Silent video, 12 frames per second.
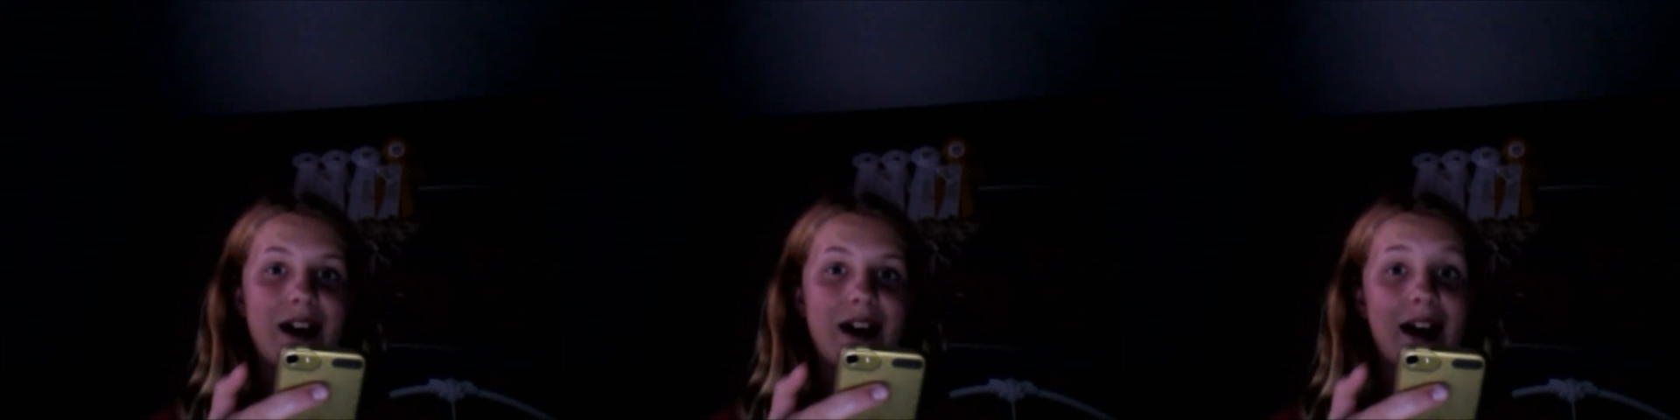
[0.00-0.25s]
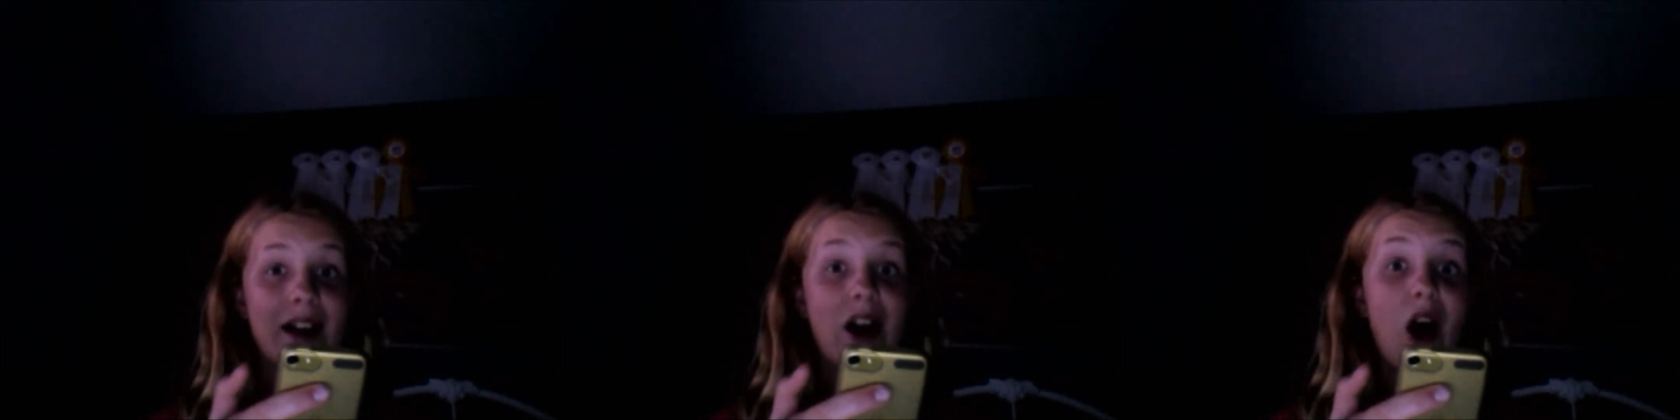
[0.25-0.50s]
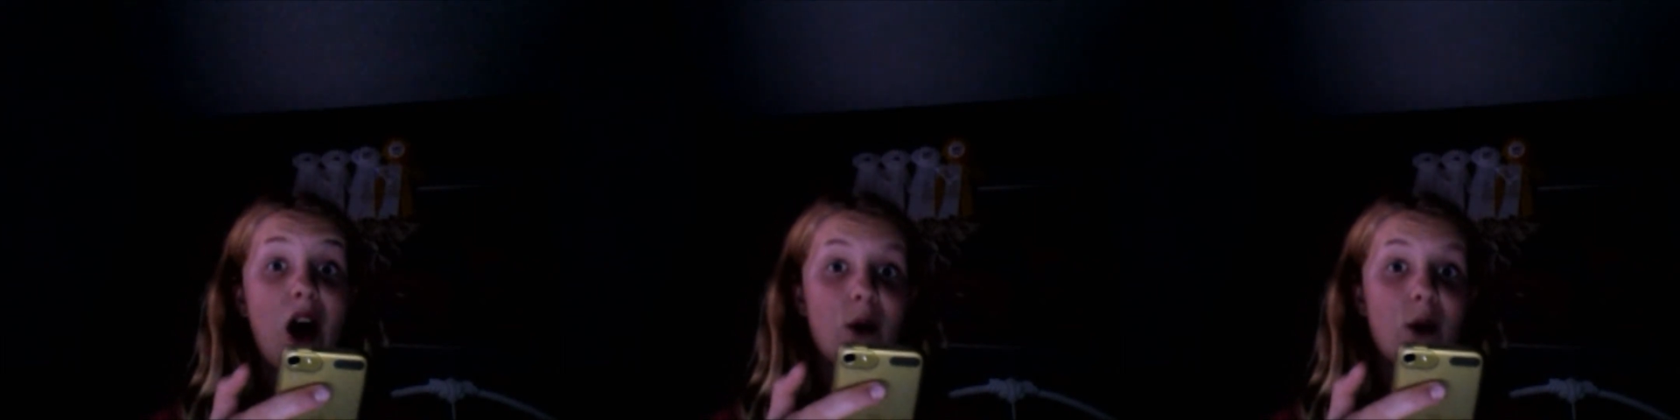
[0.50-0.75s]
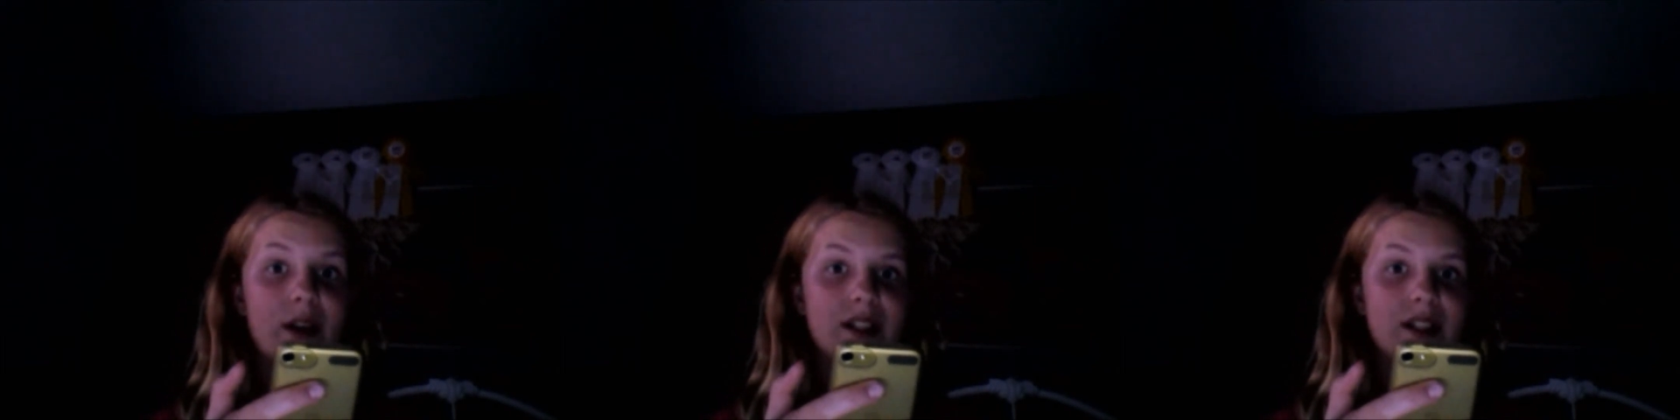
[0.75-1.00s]
I
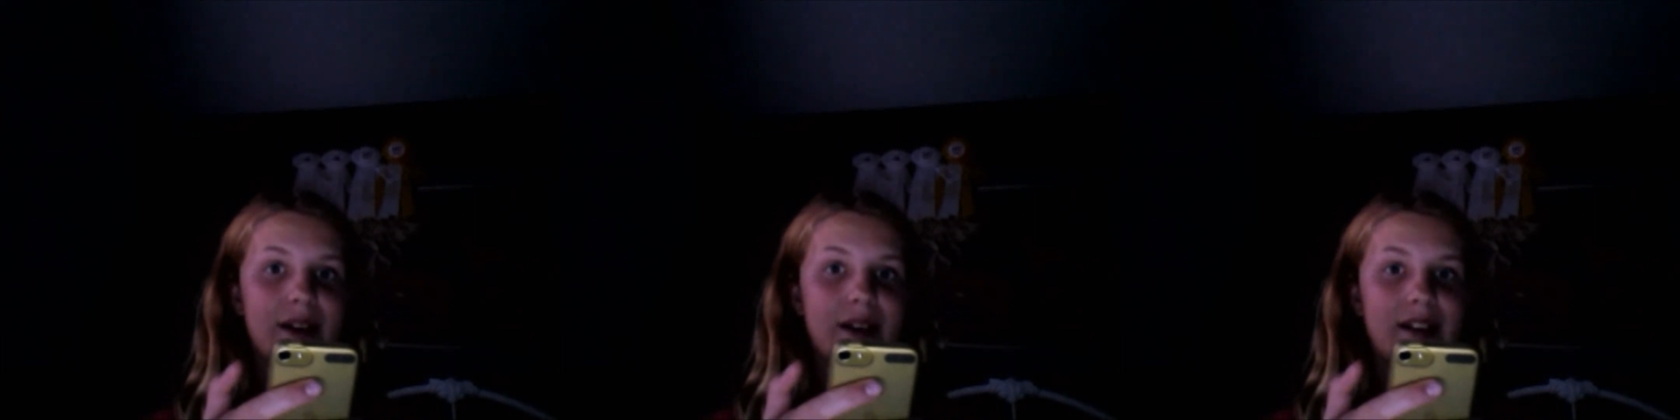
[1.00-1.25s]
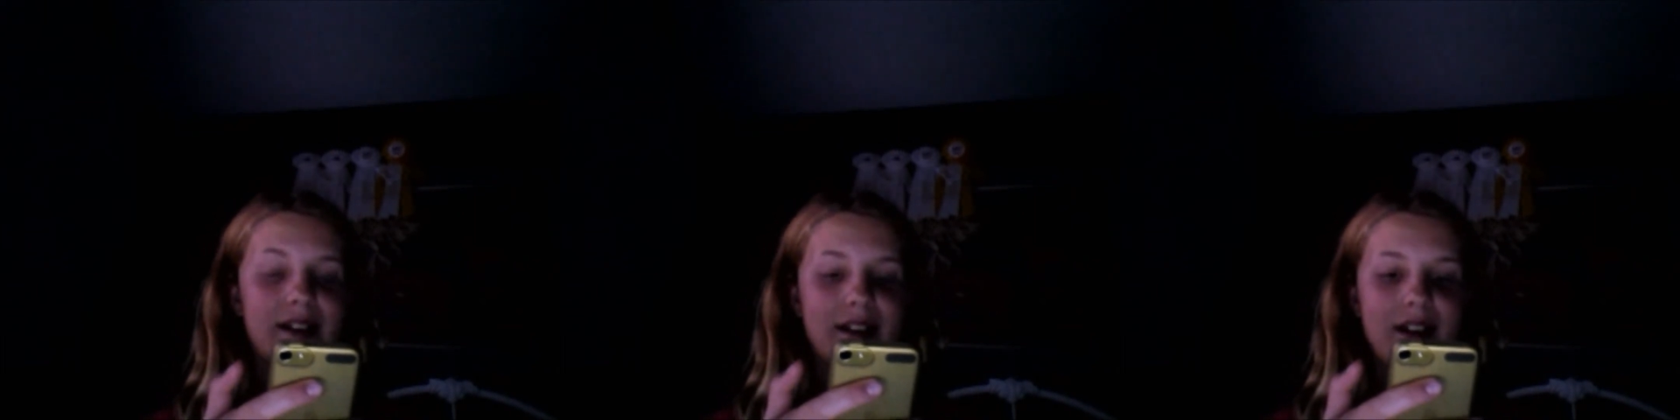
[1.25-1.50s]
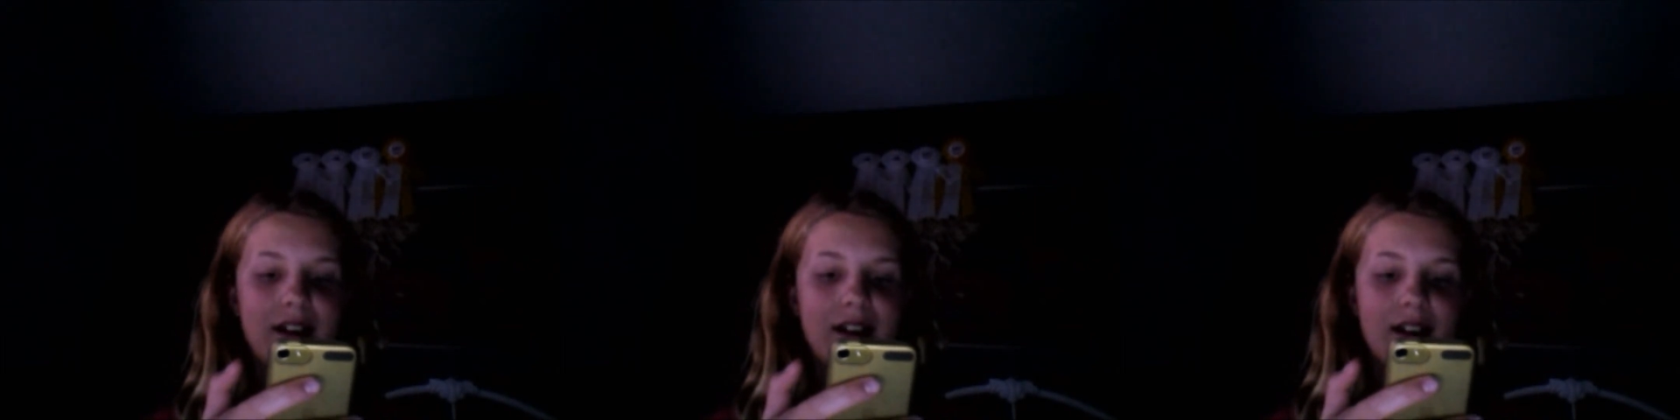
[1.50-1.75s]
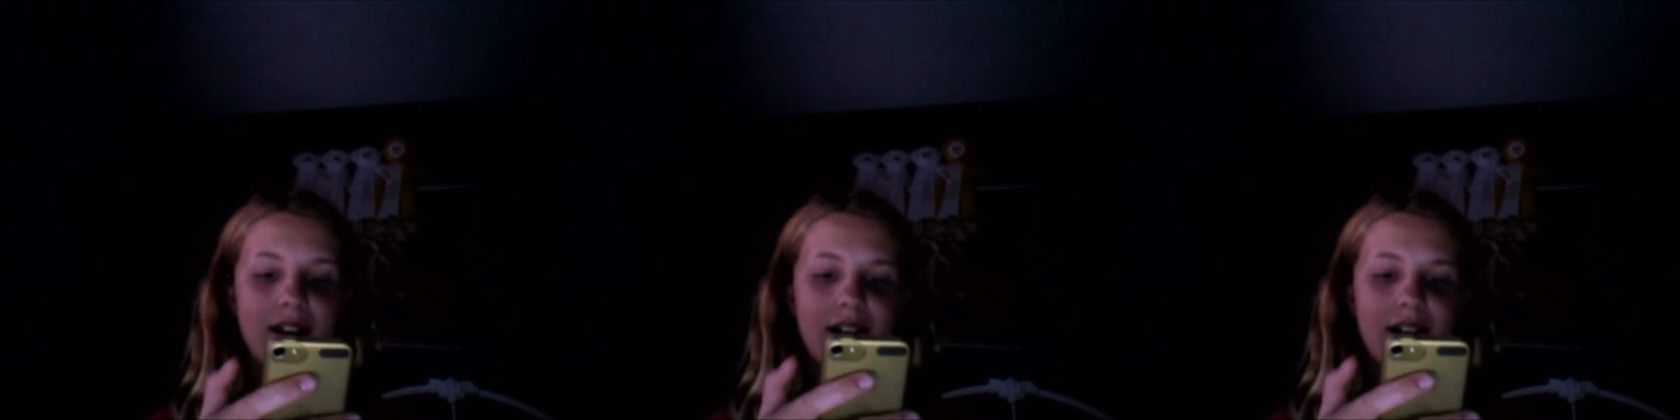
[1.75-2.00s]
always win.
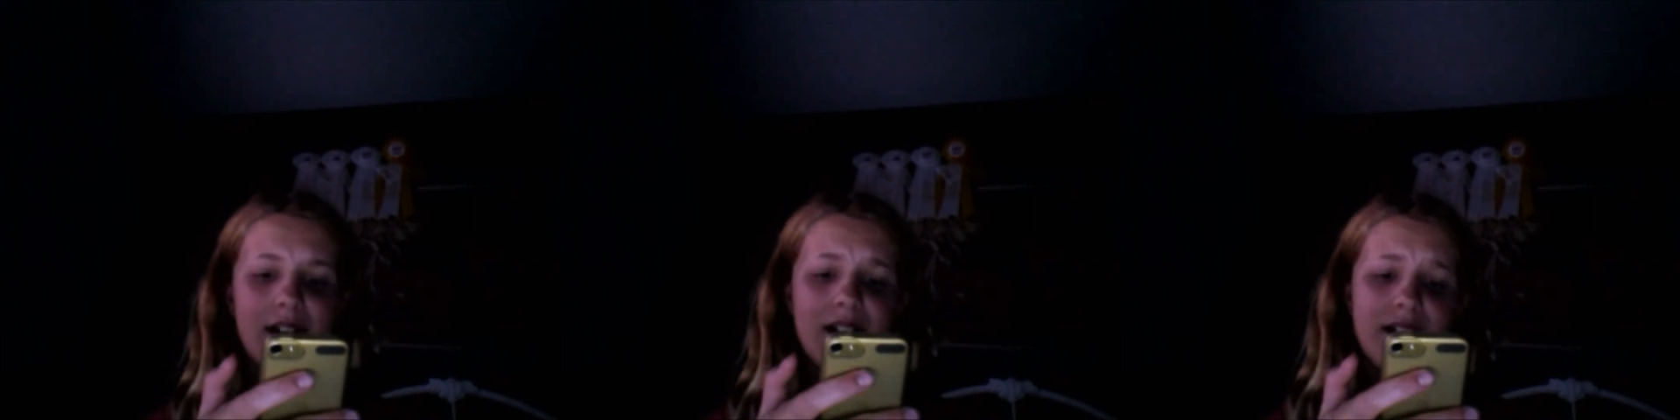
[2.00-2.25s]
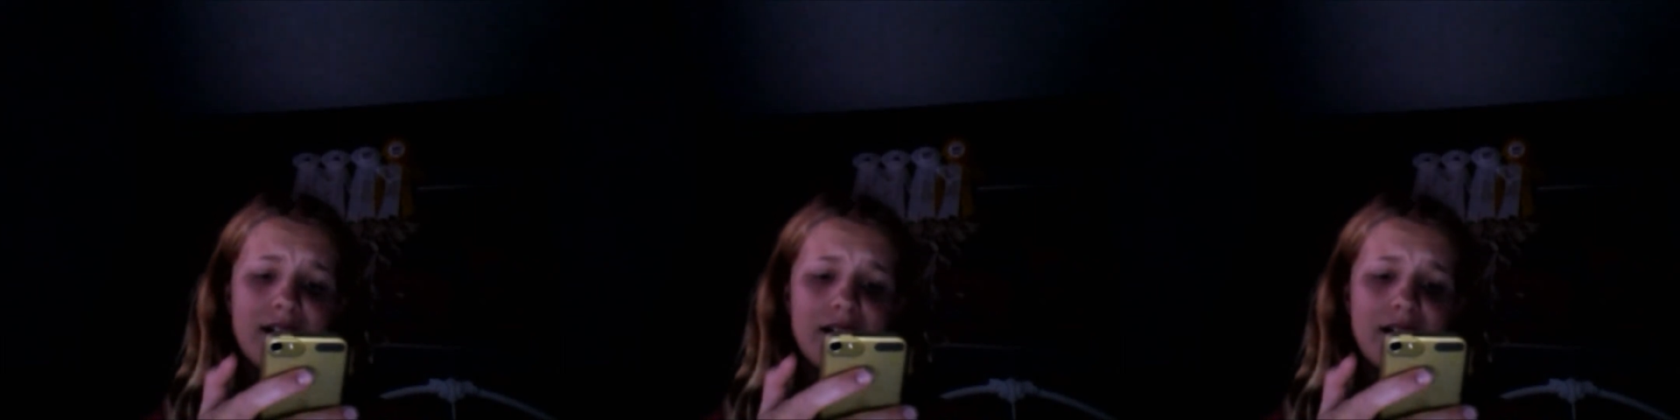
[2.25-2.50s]
Huh?